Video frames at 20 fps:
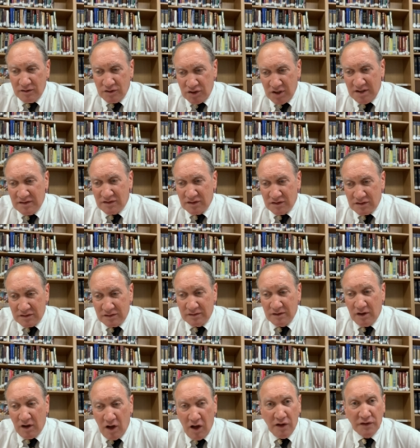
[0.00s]
Jesus
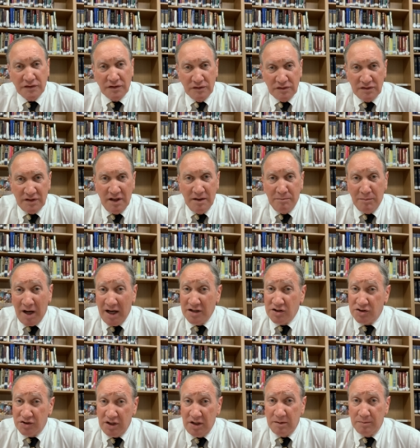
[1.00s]
also said, My
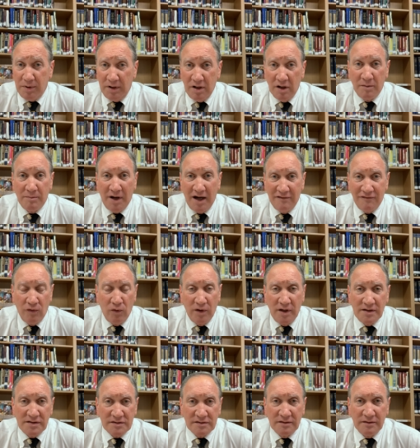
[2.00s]
sheep hear my
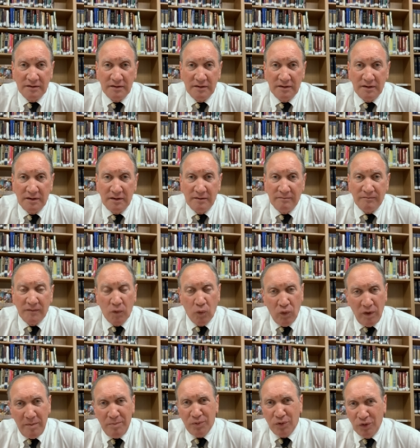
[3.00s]
voice.
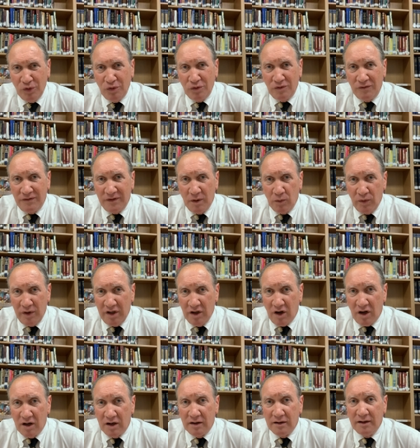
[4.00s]
We prove that we
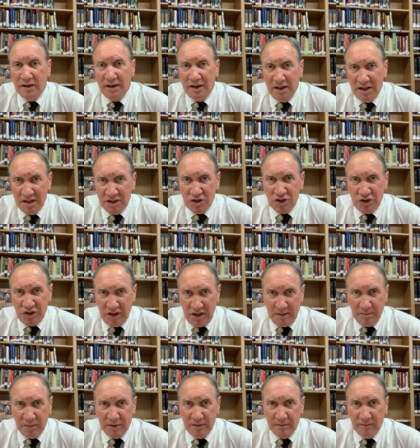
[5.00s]
are his
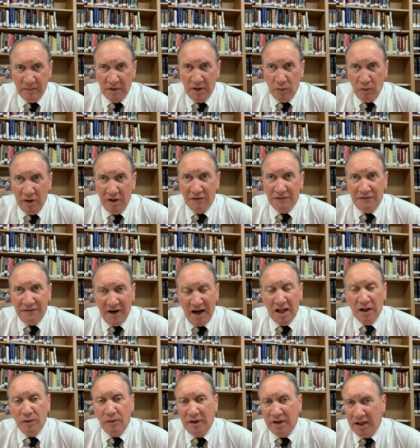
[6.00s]
sheep, that we are
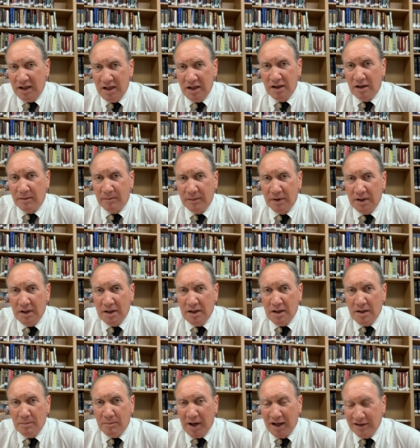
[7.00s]
following him
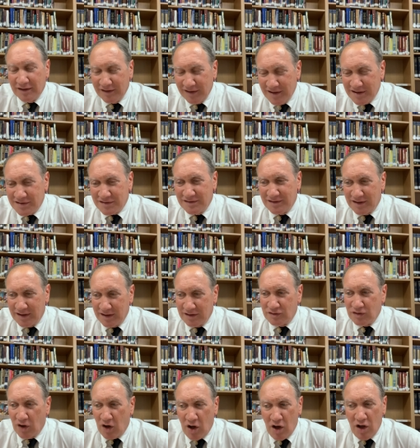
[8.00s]
by listening
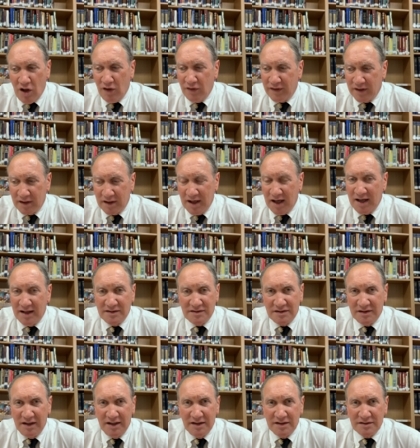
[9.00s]
to all that God
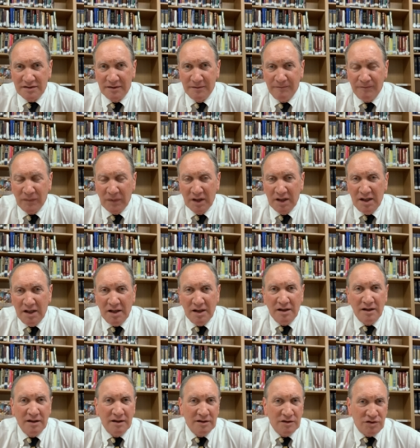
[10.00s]
says.
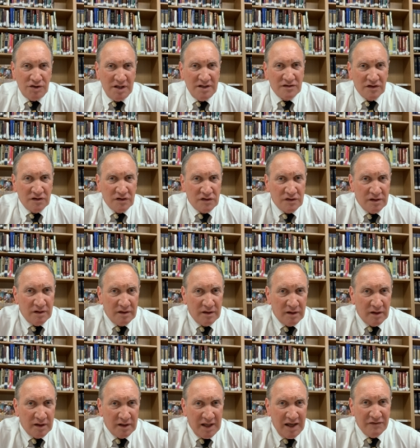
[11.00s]
Jesus
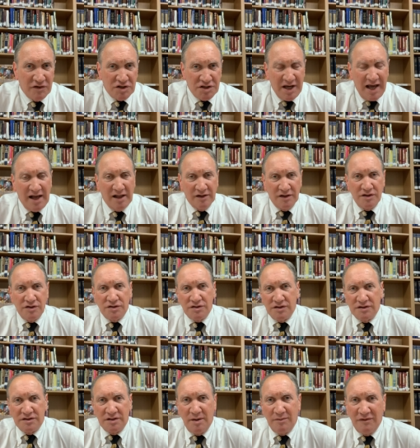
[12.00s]
gave a challenge
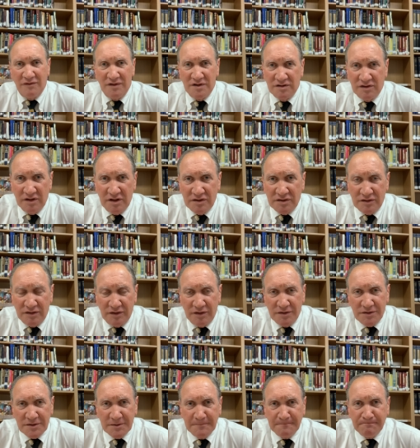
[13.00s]
to some of his
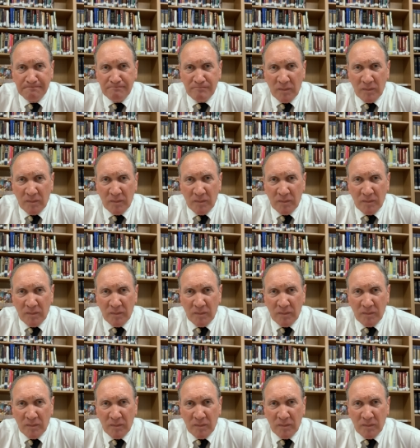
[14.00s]
listeners.